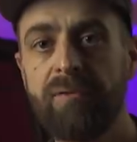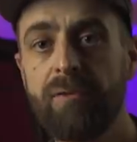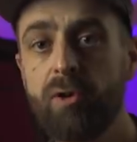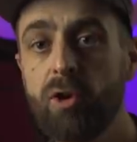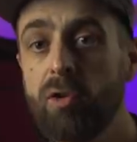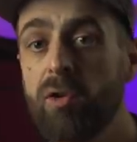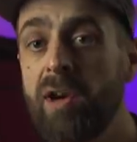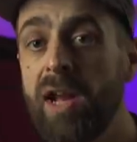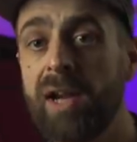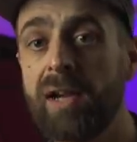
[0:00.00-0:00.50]

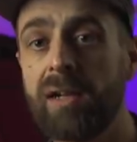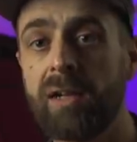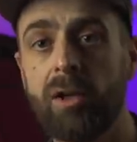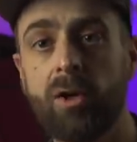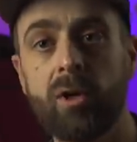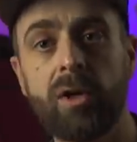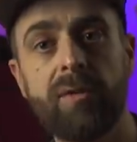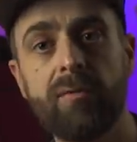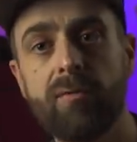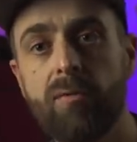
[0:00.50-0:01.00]
you're an angler
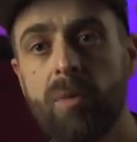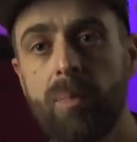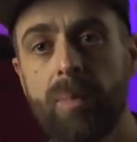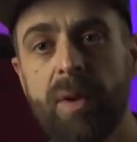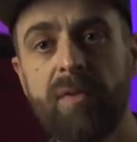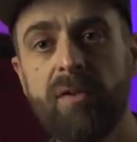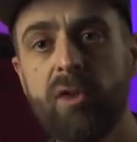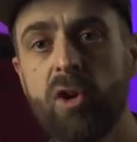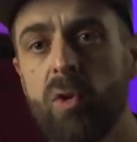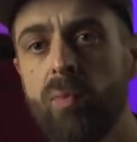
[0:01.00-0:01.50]
looking for a
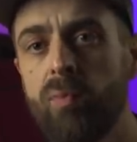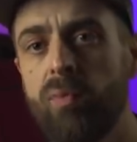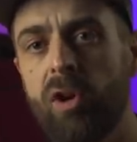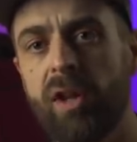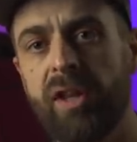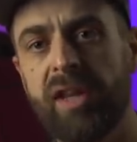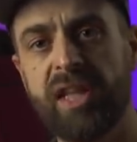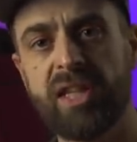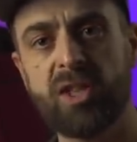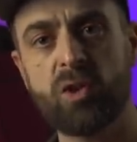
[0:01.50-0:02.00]
bivy or
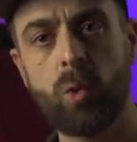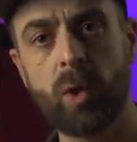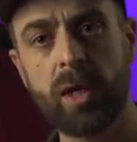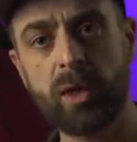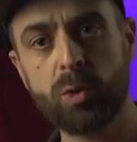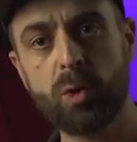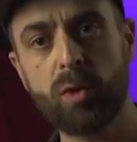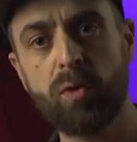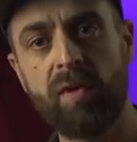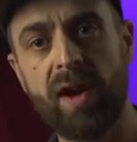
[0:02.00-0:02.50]
brolly that's
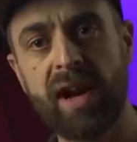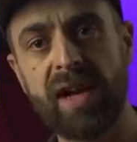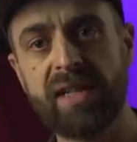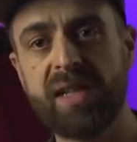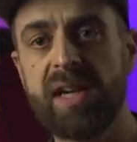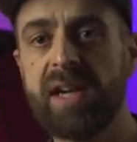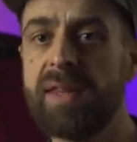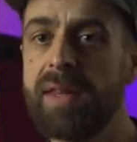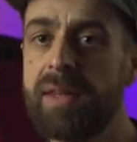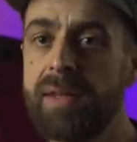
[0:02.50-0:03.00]
quick to erect,
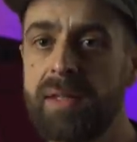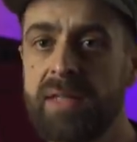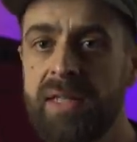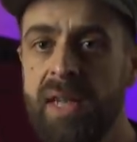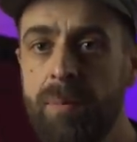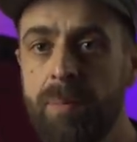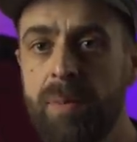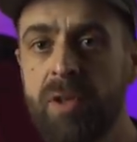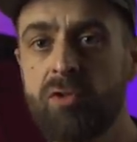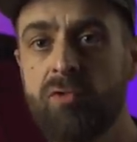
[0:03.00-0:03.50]
then the
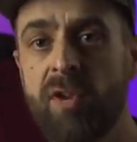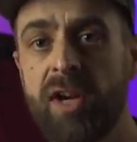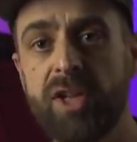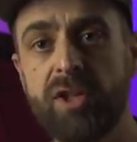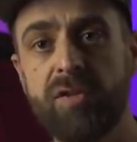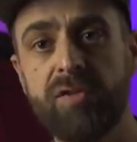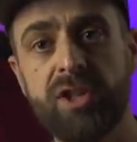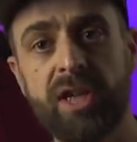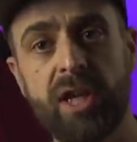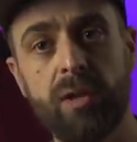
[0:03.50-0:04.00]
Tempest
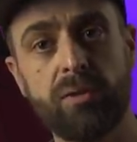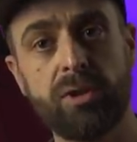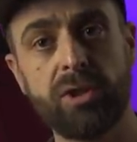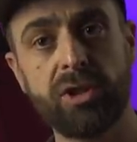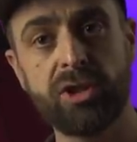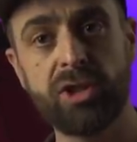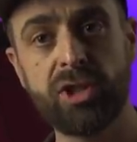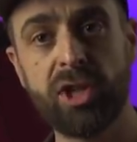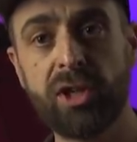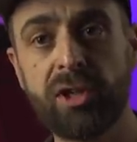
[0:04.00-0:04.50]
range of
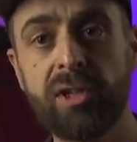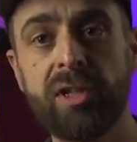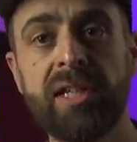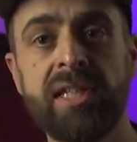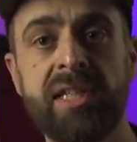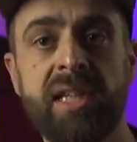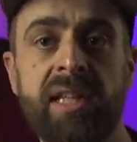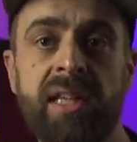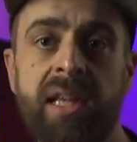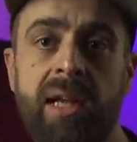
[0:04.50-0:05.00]
shelters certainly
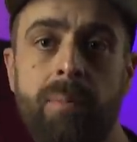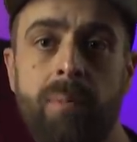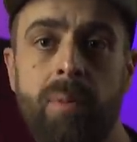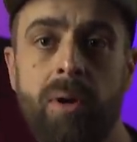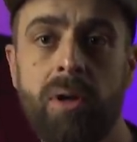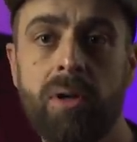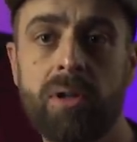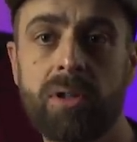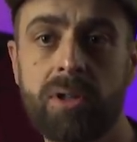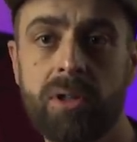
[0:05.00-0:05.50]
tick that
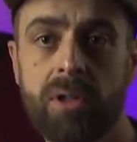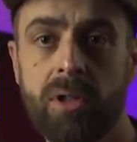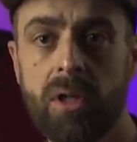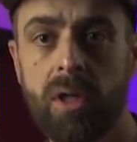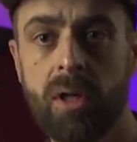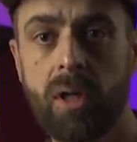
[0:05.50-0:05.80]
box.